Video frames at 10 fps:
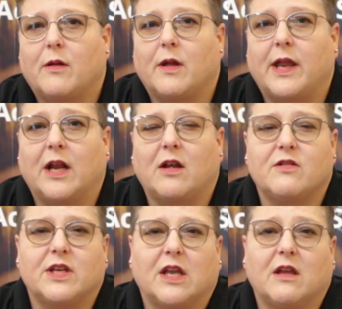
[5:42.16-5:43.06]

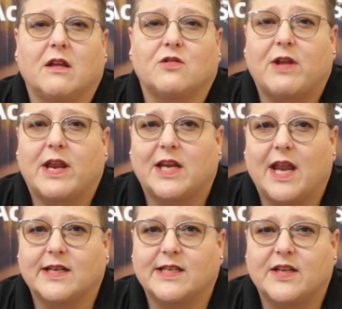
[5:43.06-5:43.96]
including trading
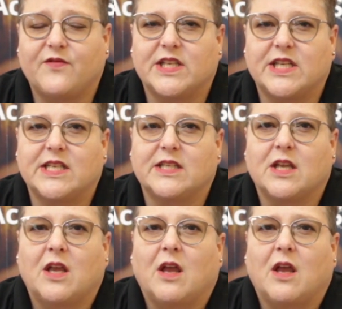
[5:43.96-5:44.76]
activities,